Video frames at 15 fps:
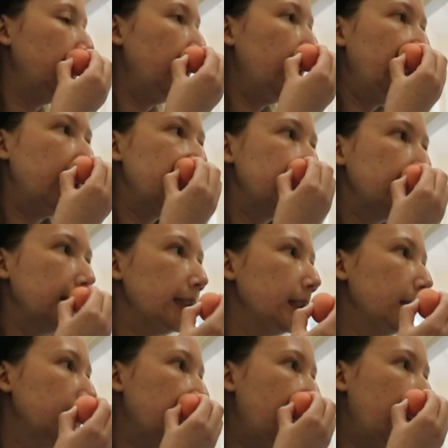is
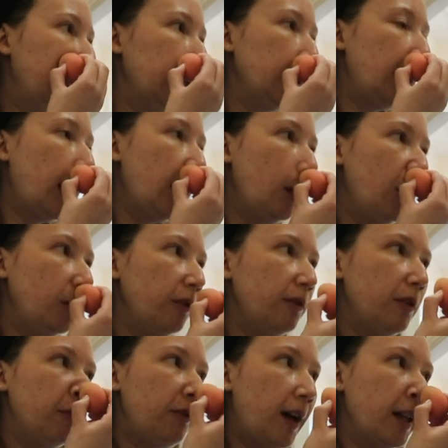that a load
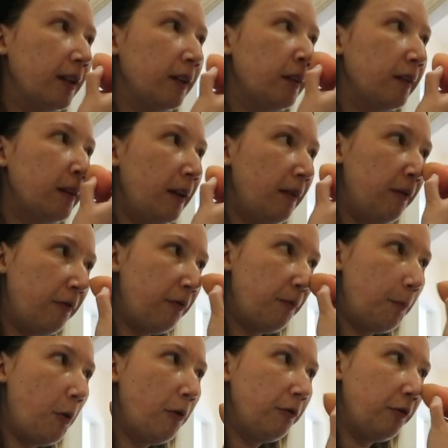of the fans have
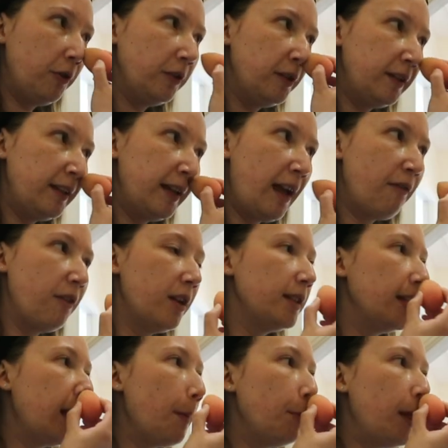put funds
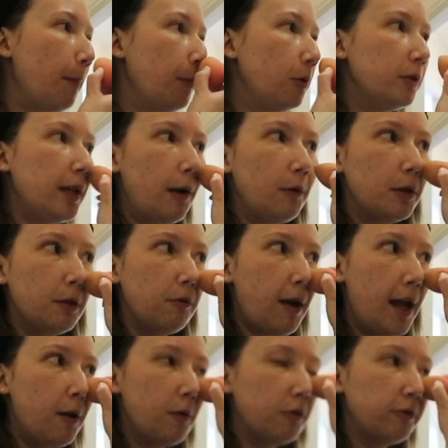together to get Blackpool Tower to
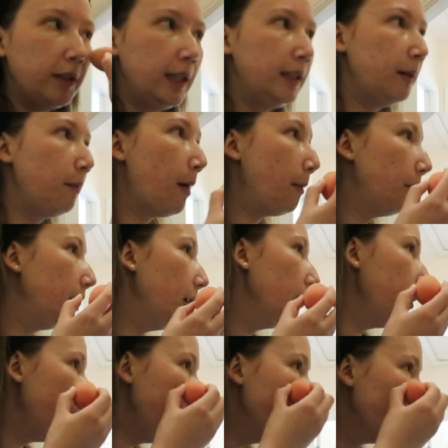write up green in memory of
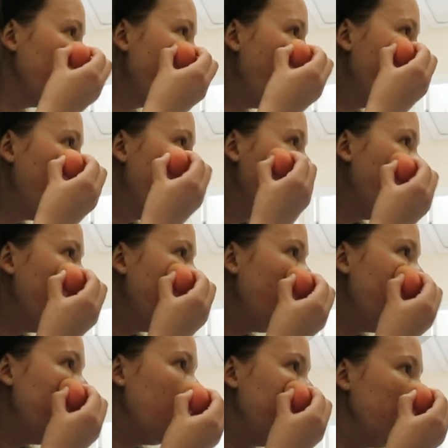him.
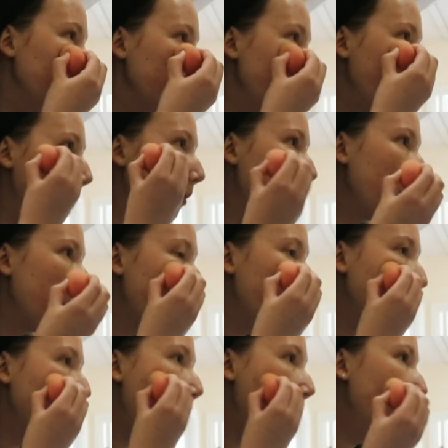So
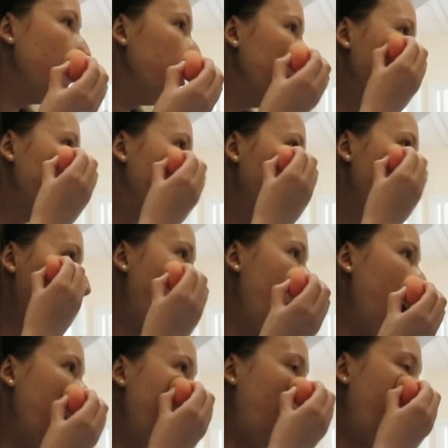we'll hopefully see
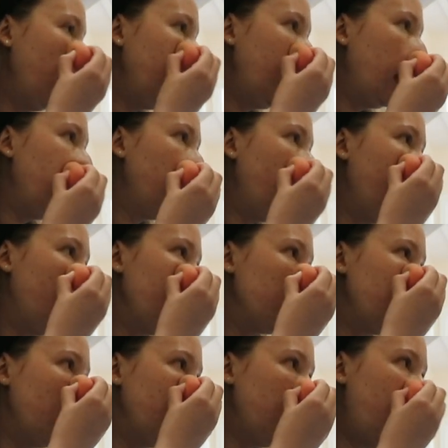that. And then
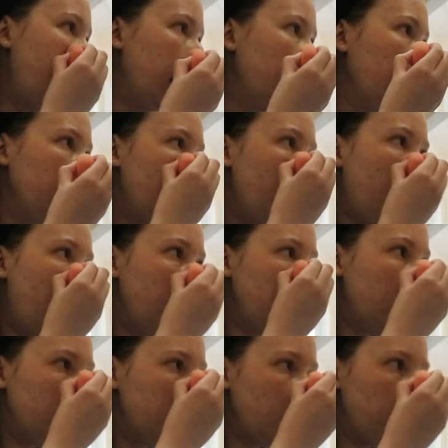also like the band
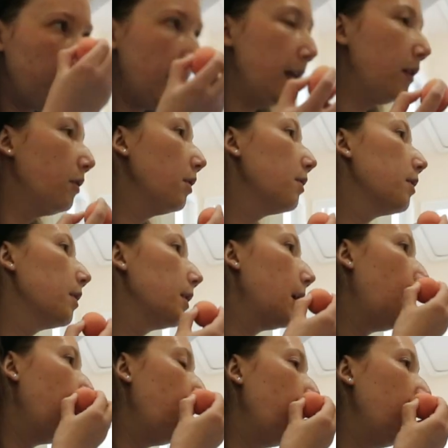have made us,
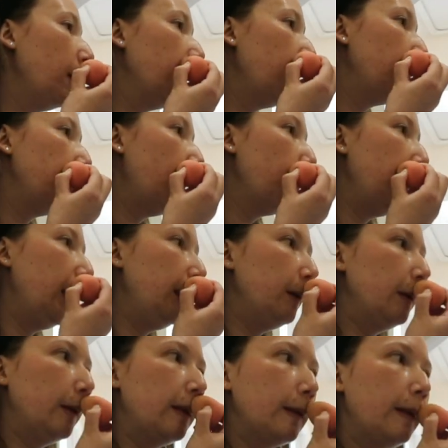well, not made
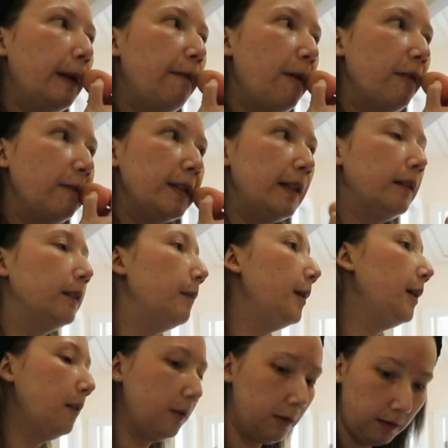us, they've not physically
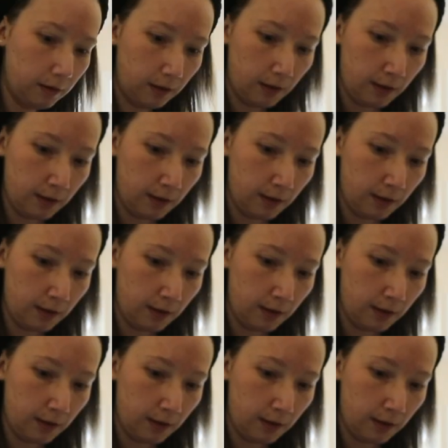made us,